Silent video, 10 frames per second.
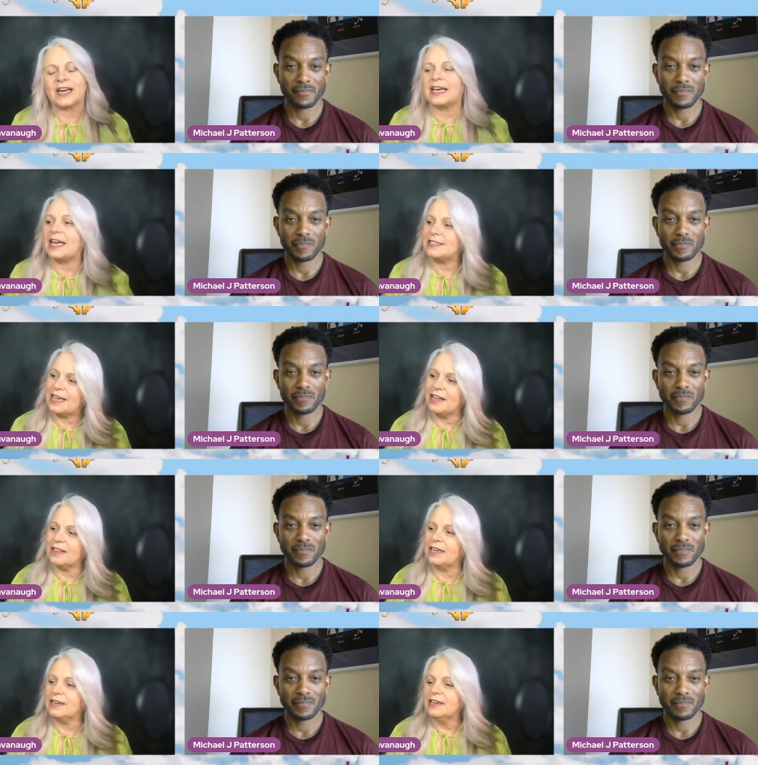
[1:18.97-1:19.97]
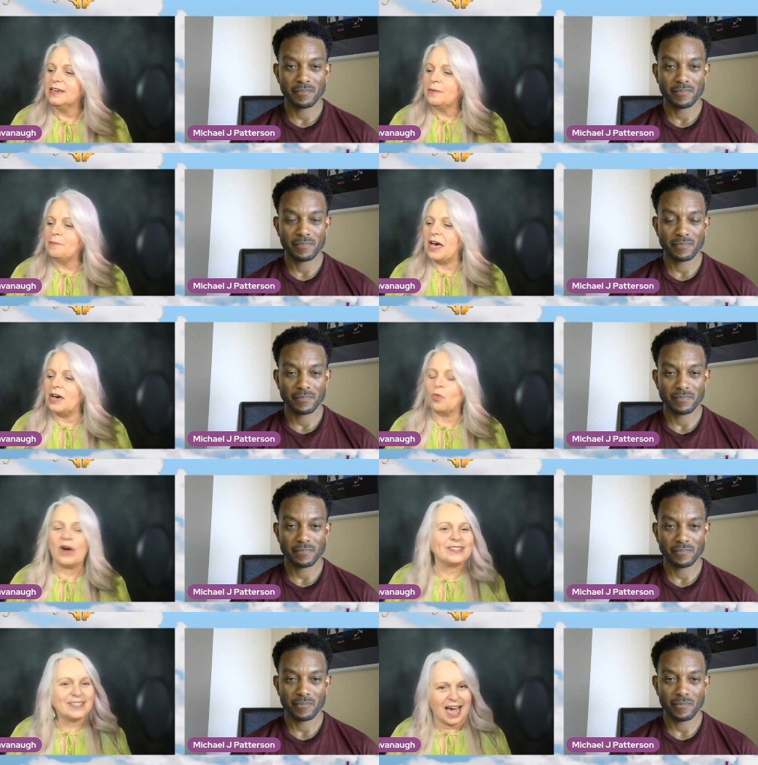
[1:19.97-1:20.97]
Speaker 1: I got a talent, but what
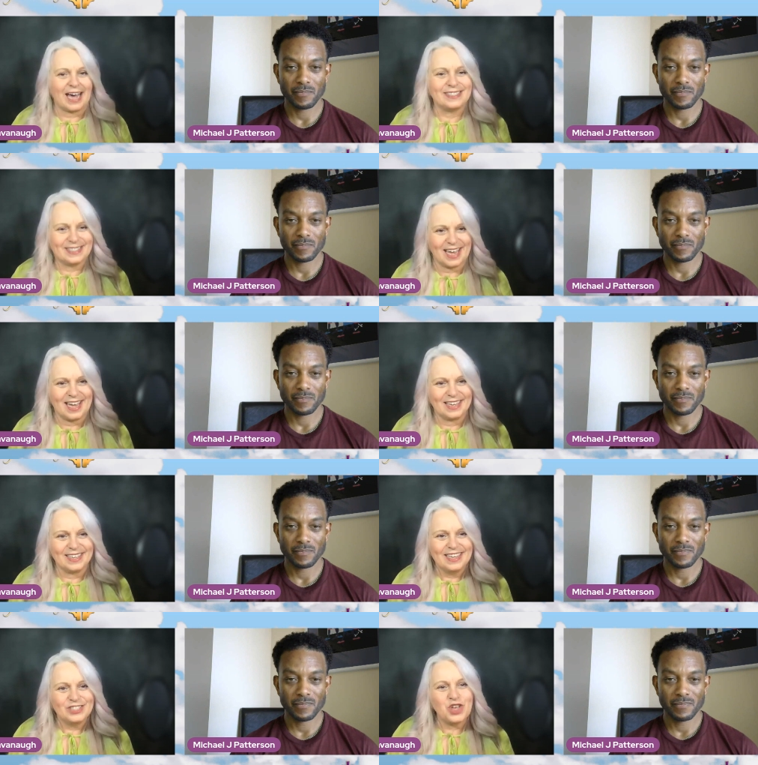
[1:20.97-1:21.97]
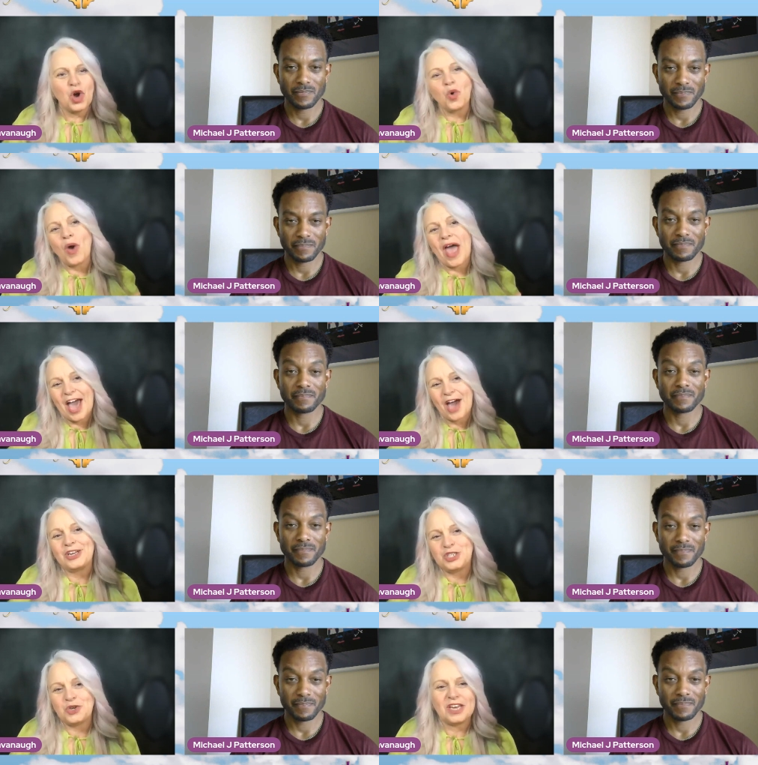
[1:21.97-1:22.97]
is God saying? So how
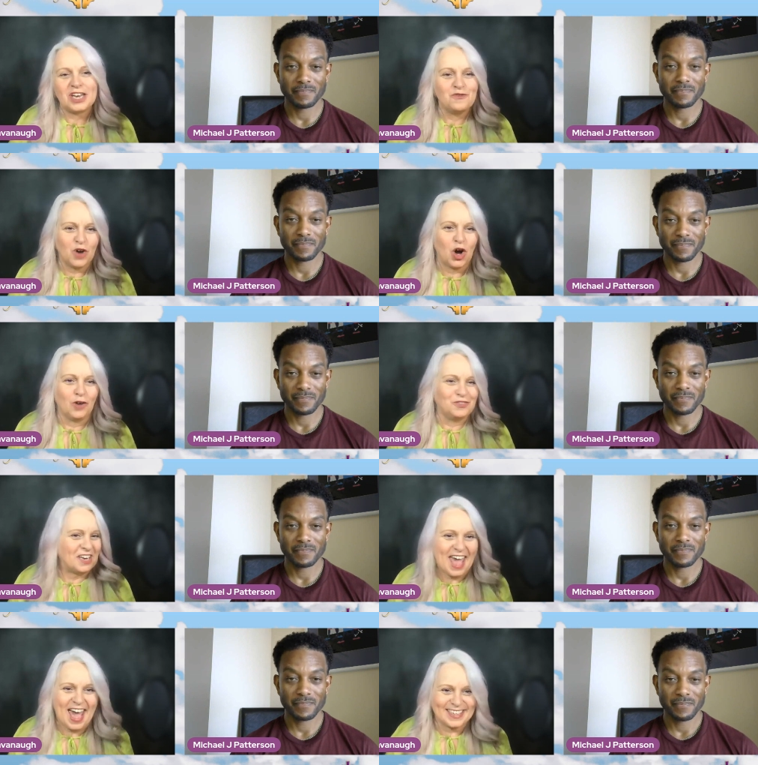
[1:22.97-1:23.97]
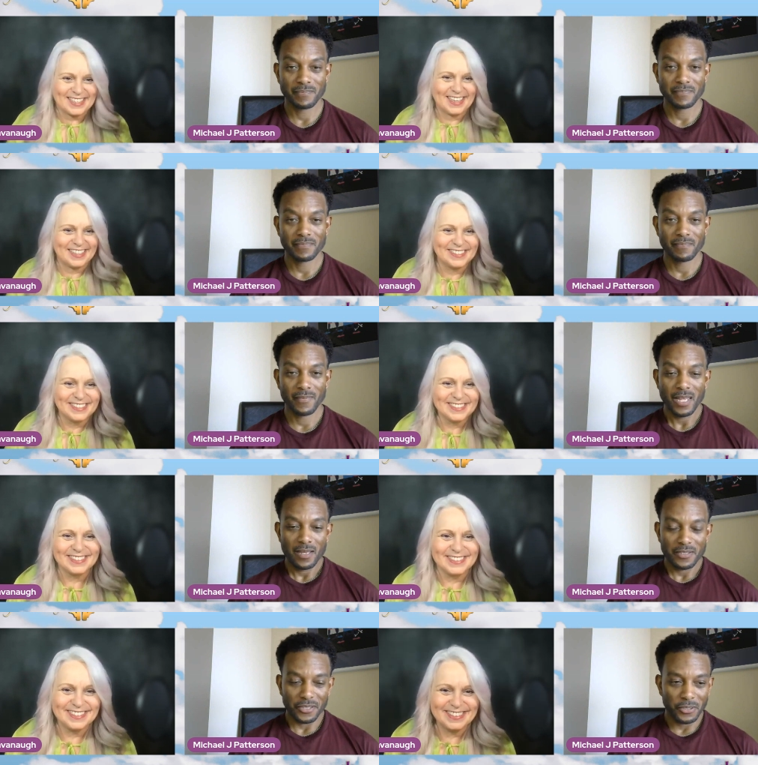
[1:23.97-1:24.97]
did you get involved in acting?
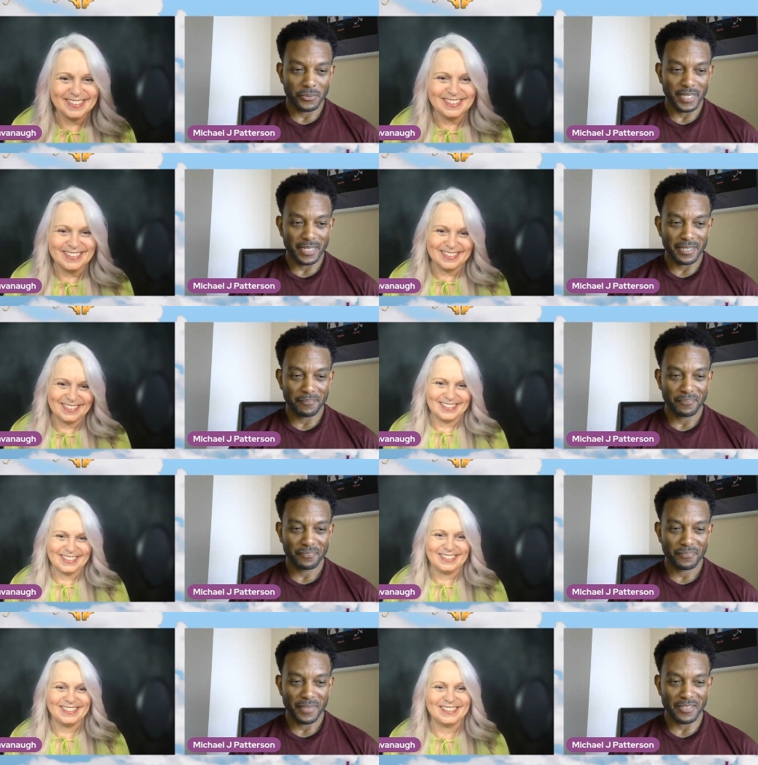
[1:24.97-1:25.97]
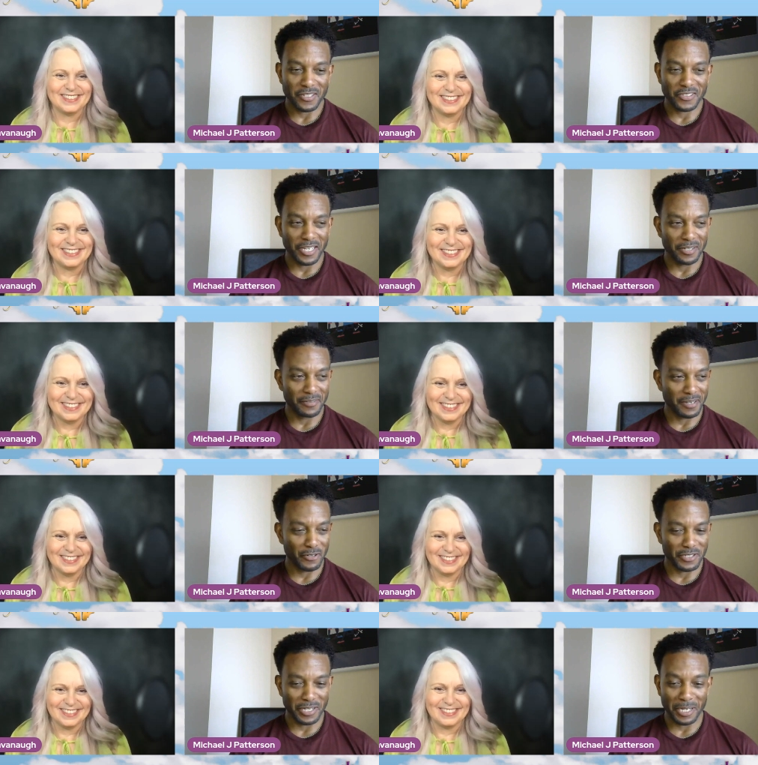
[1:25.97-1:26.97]
Speaker 2: So, uh as I say
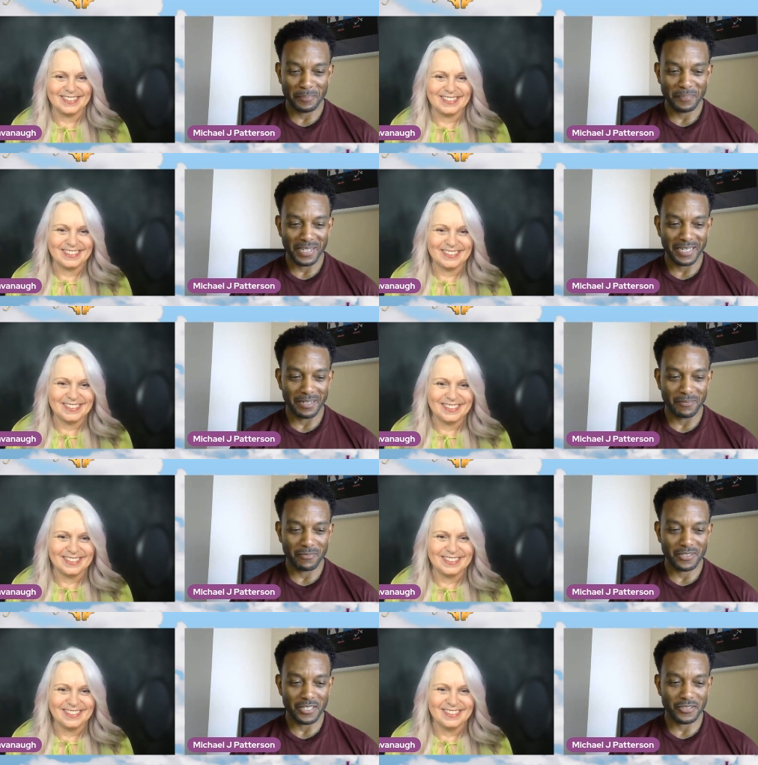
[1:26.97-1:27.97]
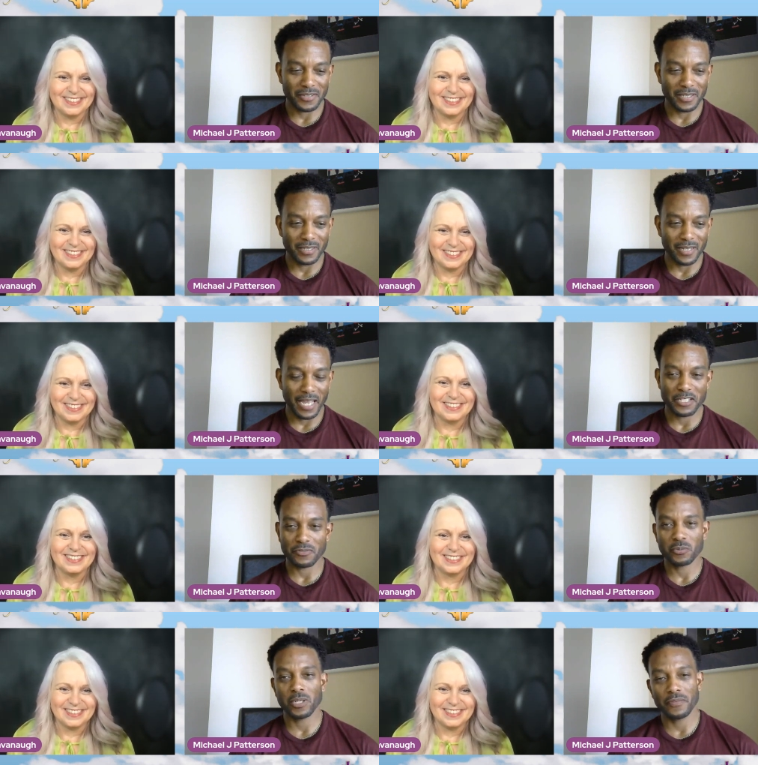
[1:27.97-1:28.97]
every time, uh, since the age
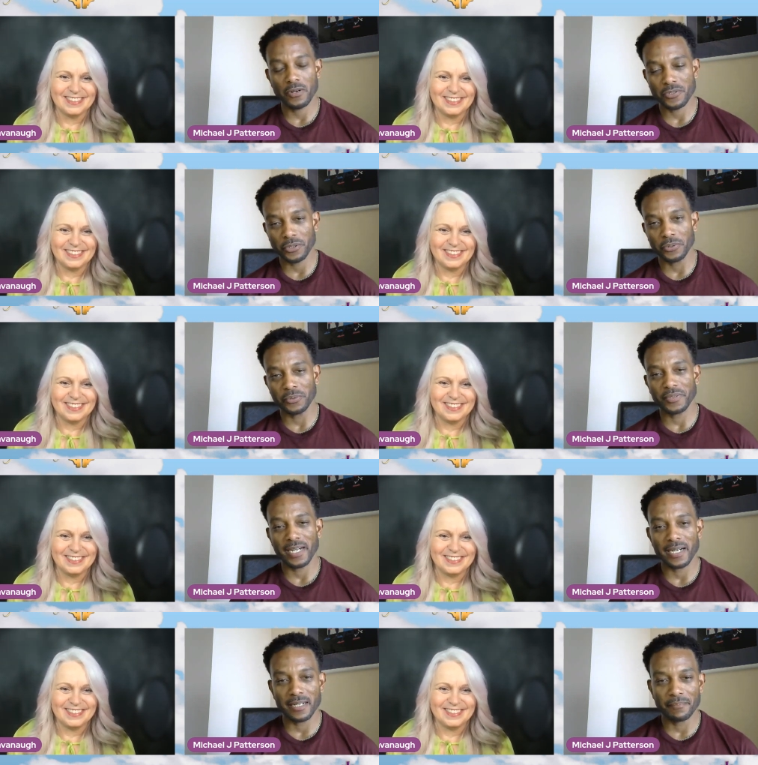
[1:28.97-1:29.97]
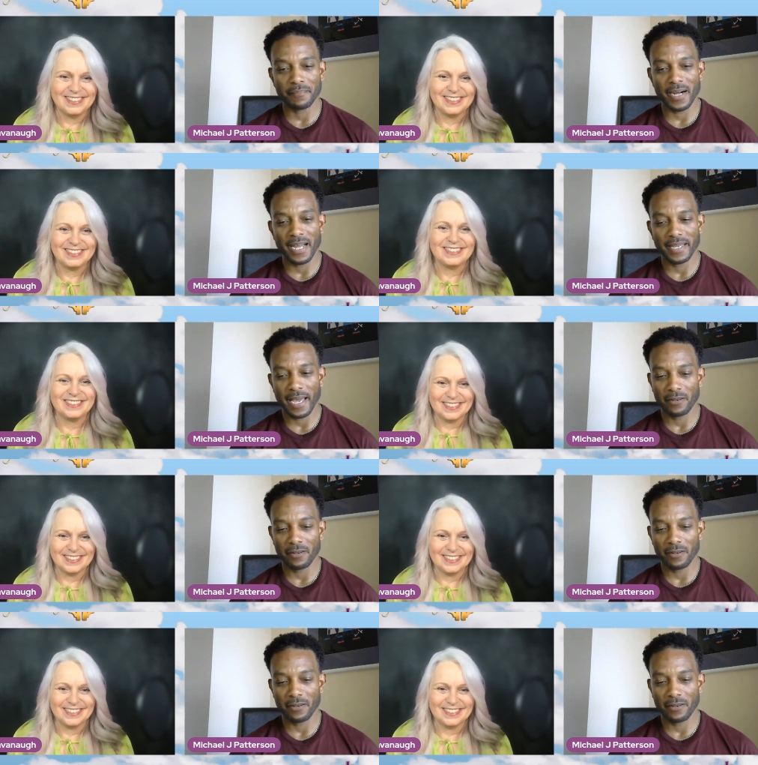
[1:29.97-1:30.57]
of 12 years old, um, I got